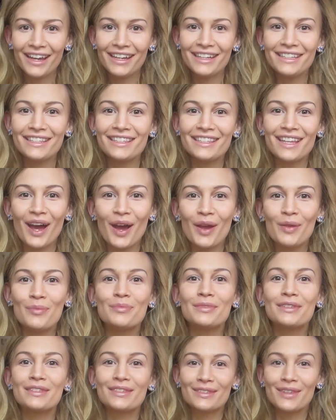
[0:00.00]
guys,
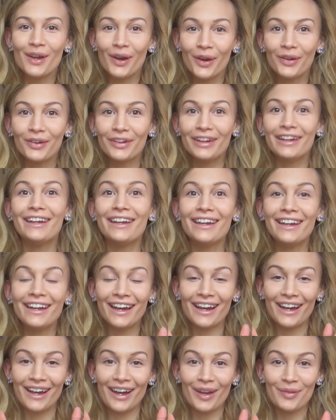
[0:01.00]
I'm
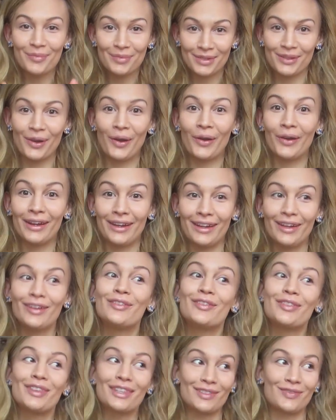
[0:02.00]
sorry
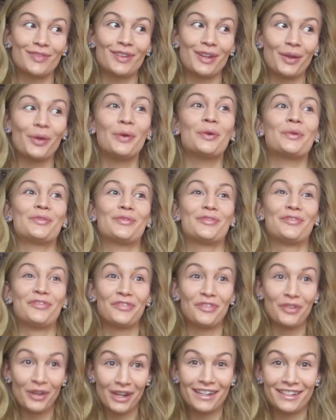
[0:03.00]
if this video
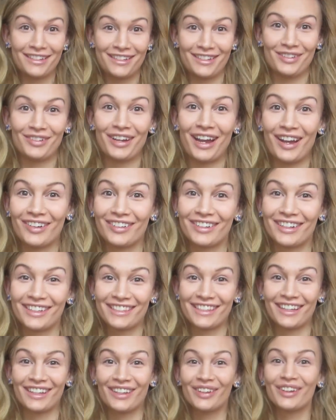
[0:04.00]
freaked you out
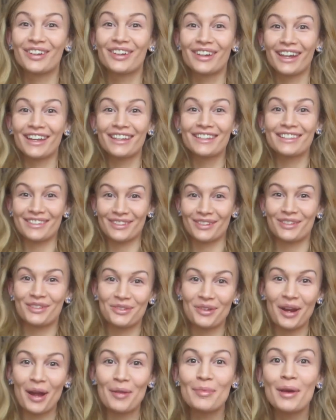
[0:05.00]
because I look like such
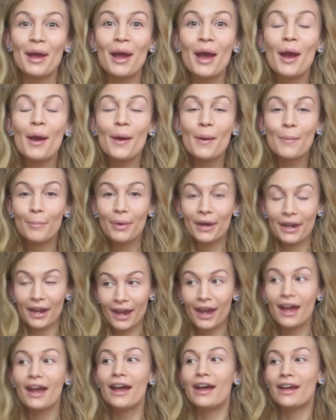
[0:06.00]
crap,
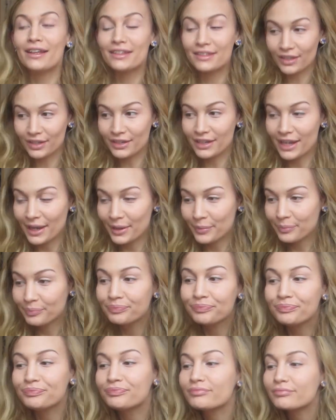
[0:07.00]
but It's Sunday,
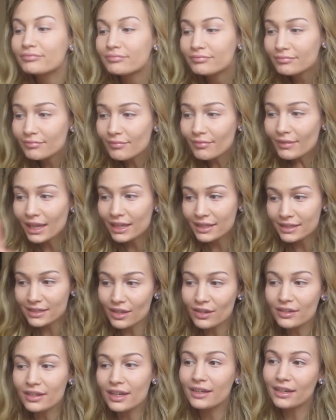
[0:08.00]

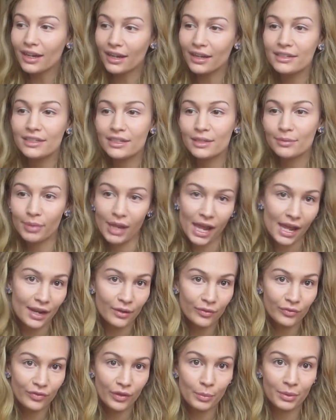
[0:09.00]
I didn't
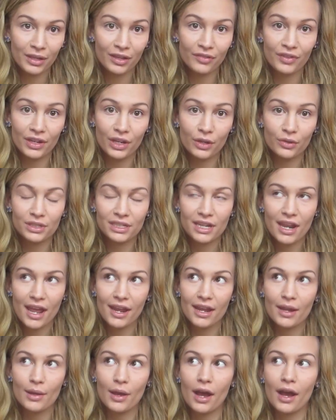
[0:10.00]
plan on filming a video
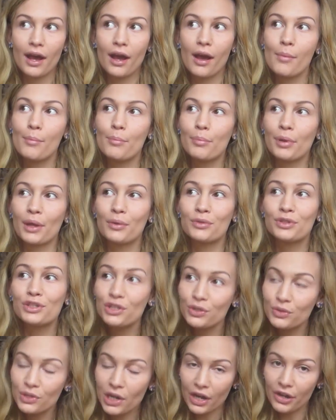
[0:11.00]
today, but I was
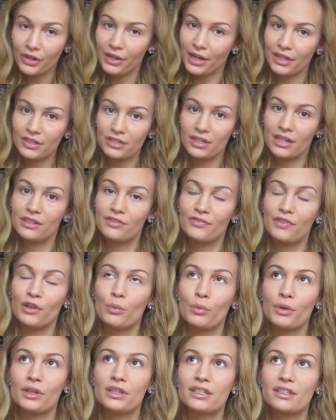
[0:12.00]
too tired yesterday to
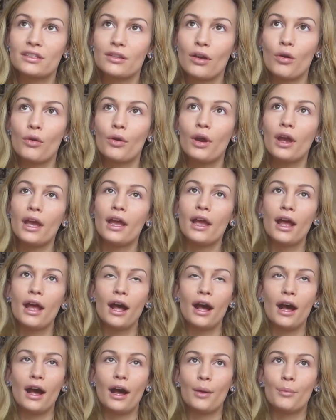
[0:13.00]
film one, so
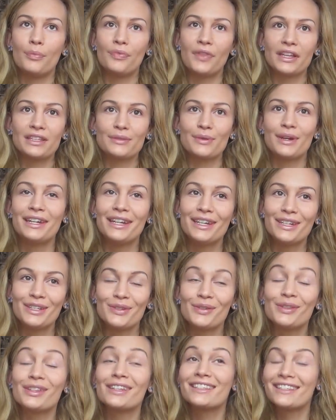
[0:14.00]
that's why I didn't
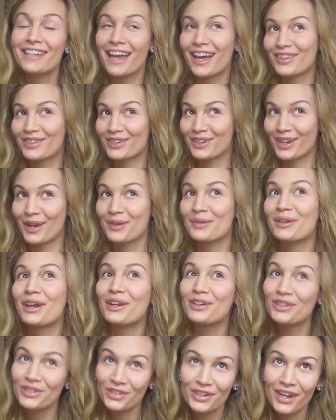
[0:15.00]
do this yesterday when
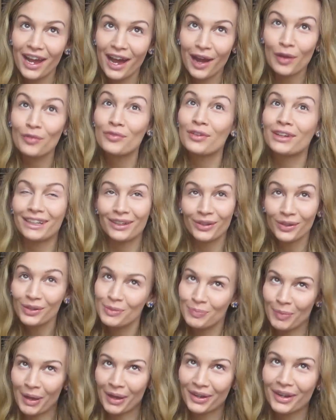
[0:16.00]
I should have and I
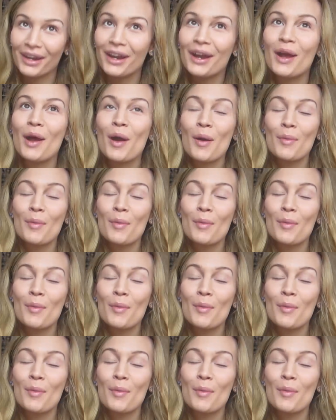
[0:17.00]
looked better.